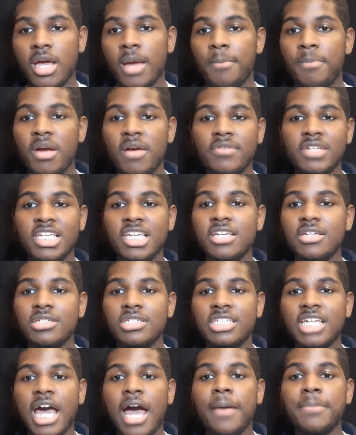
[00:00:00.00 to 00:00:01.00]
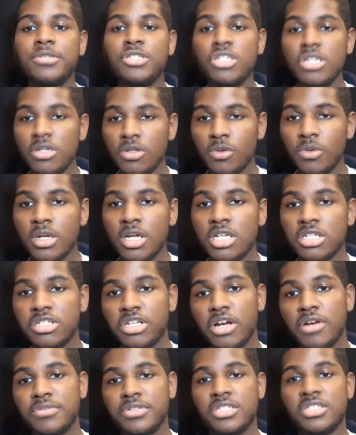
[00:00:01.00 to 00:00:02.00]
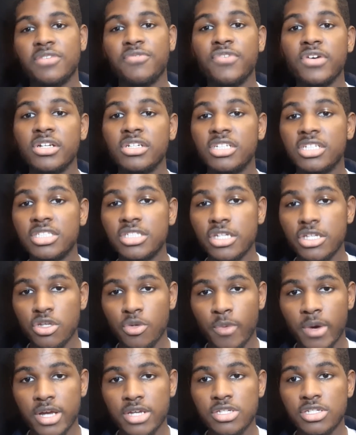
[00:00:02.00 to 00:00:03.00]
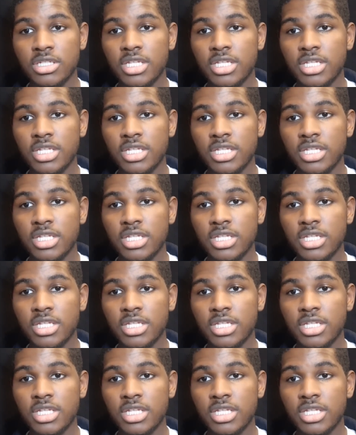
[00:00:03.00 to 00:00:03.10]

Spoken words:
Beverly Hills Cop II serves as a fun continuation